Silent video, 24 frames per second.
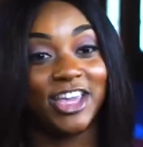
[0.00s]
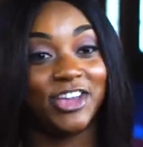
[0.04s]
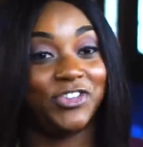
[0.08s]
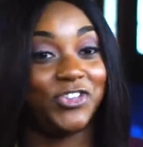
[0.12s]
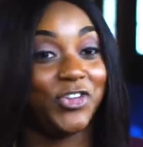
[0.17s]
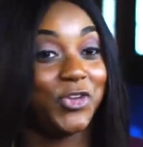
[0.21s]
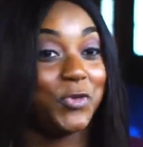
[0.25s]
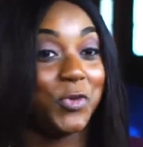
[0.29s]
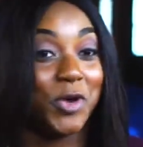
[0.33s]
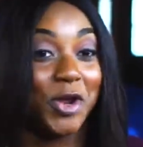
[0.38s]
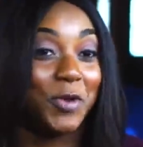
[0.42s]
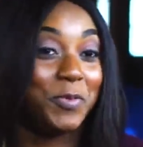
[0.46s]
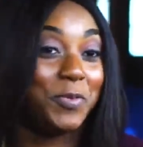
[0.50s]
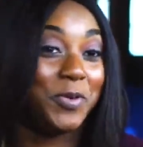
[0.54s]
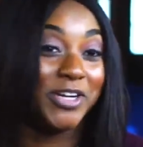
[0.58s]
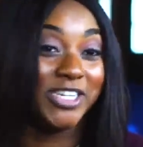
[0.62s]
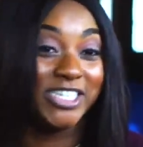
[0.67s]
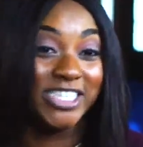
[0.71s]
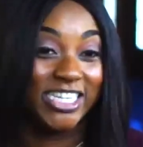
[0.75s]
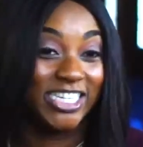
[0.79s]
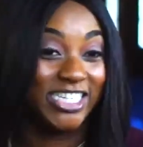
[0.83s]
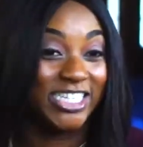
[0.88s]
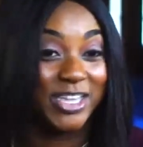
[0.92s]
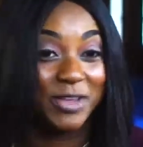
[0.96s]
if you want to
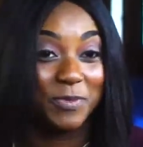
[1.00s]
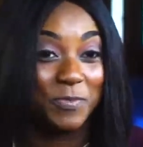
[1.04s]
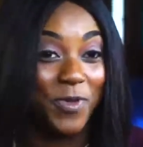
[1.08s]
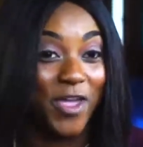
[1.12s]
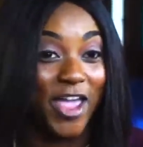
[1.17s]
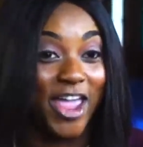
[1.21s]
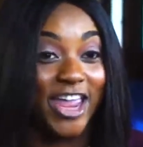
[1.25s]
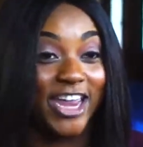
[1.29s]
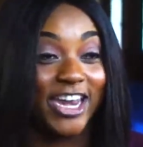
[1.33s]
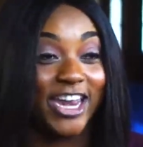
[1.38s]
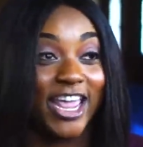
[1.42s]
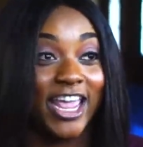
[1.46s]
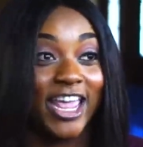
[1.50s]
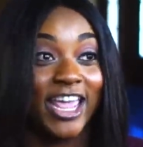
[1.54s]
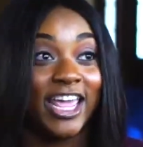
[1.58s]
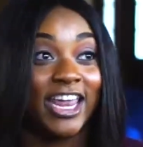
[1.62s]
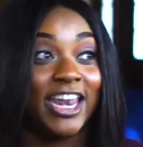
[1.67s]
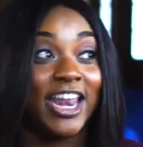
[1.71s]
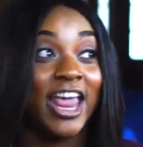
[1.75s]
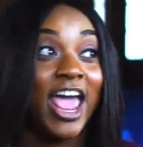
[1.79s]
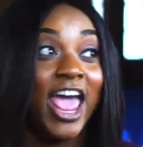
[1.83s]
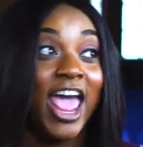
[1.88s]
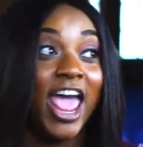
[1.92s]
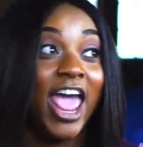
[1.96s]
participate,
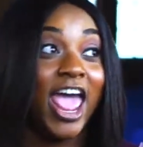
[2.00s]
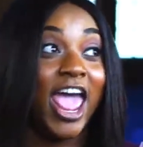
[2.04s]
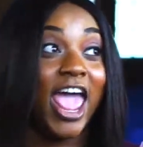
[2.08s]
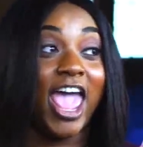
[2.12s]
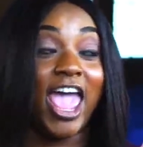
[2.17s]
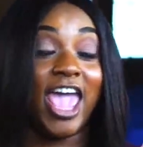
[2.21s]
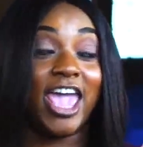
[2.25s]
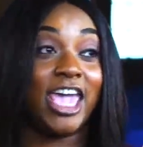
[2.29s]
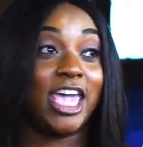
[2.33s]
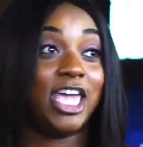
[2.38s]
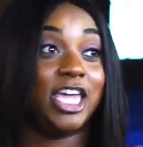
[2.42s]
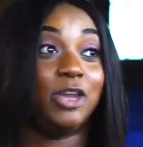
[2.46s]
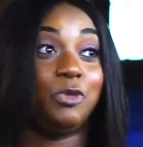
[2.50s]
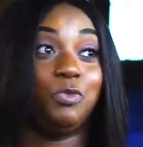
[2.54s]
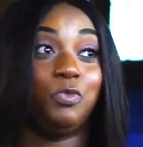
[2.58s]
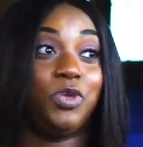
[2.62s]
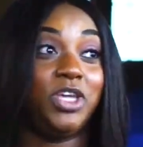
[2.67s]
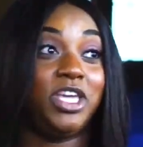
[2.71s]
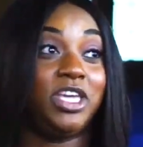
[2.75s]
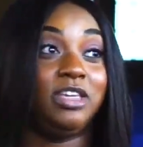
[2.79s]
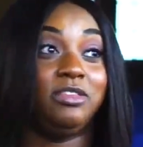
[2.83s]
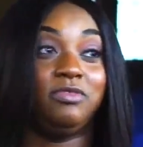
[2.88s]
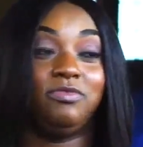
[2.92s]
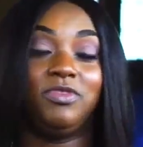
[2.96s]
and and
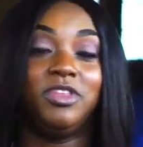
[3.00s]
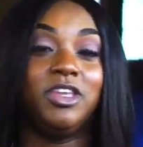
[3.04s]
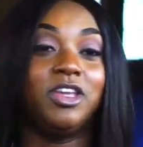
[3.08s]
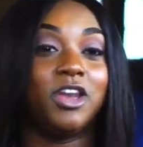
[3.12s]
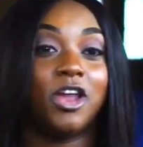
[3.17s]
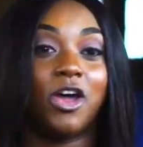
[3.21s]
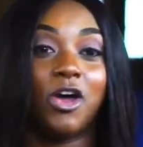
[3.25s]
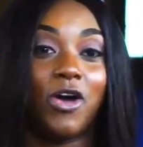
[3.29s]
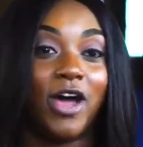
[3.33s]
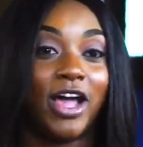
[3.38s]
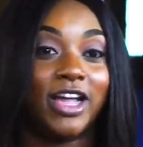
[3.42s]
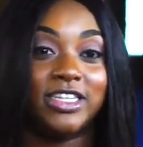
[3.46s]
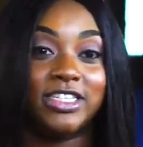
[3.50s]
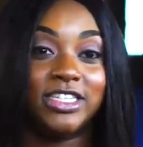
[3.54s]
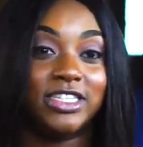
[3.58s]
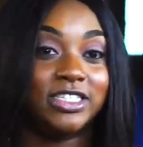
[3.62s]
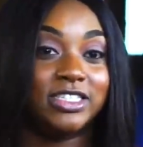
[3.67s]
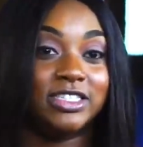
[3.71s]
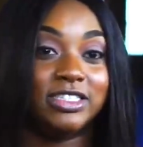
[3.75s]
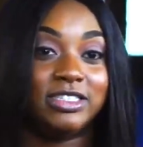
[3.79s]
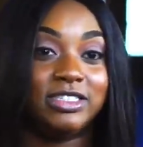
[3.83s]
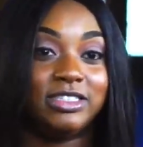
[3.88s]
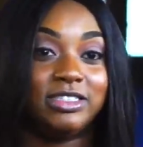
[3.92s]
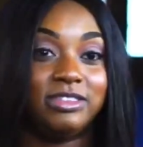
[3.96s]
we, you know, I
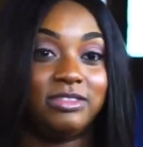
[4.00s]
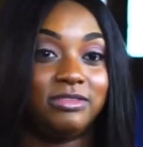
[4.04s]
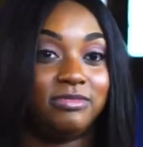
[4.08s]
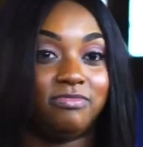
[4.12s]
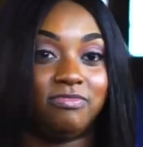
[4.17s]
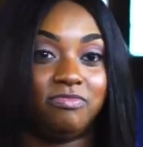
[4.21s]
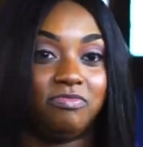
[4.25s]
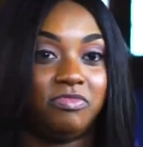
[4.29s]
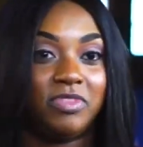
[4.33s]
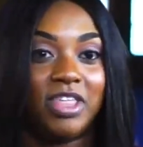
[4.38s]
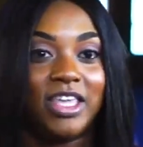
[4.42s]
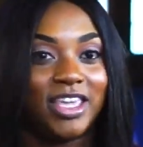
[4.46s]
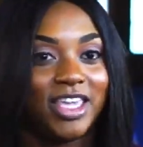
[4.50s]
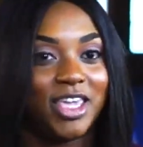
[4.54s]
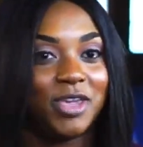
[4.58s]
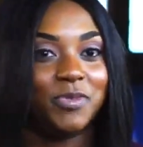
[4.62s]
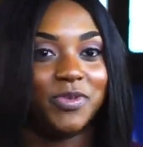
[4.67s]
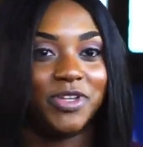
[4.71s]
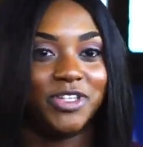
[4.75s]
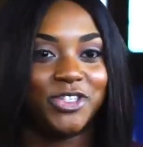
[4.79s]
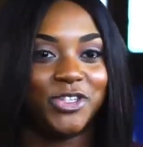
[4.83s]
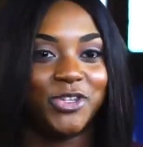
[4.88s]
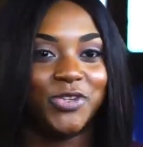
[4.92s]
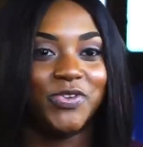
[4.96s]
didn't think he
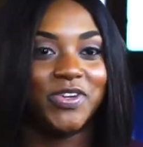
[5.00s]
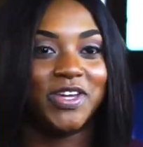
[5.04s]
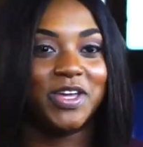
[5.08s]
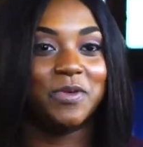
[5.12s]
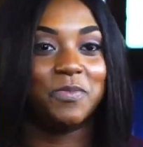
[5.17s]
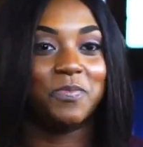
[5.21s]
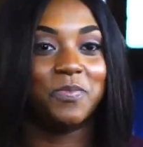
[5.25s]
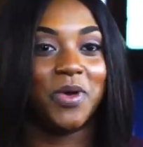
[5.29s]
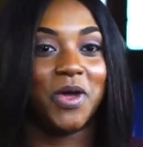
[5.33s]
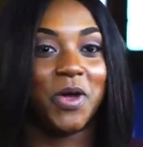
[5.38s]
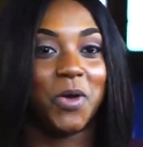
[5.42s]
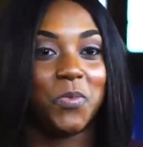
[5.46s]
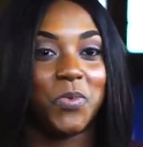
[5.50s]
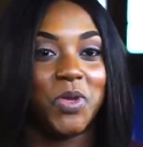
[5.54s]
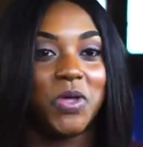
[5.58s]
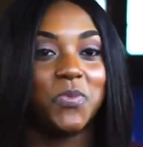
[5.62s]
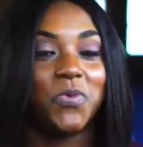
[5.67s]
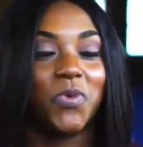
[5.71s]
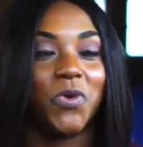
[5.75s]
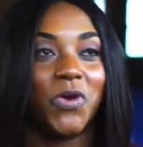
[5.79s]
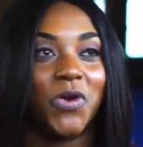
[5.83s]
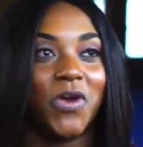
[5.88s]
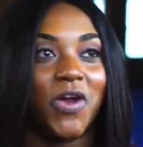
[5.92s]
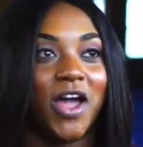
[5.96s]
would do it, but we
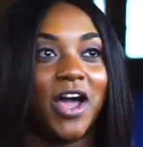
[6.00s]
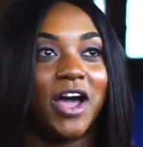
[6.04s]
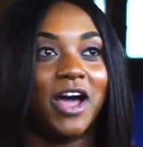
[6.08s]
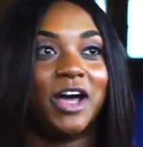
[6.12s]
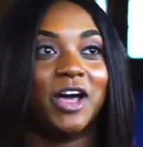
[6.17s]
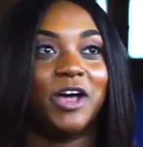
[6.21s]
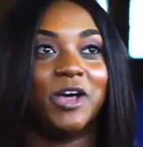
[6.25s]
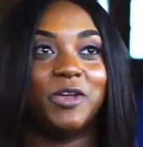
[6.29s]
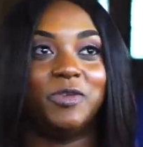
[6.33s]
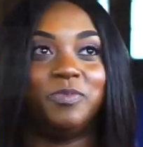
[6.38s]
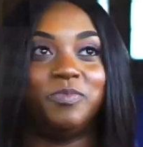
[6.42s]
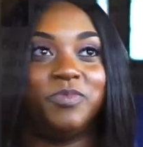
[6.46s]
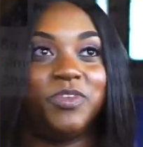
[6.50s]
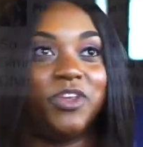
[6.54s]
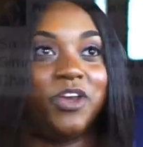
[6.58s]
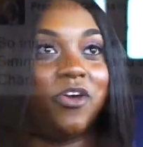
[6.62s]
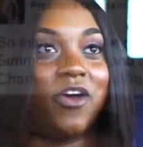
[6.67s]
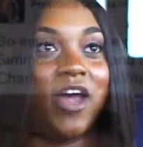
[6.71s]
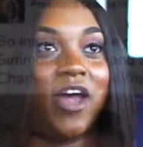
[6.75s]
were, uh, you know,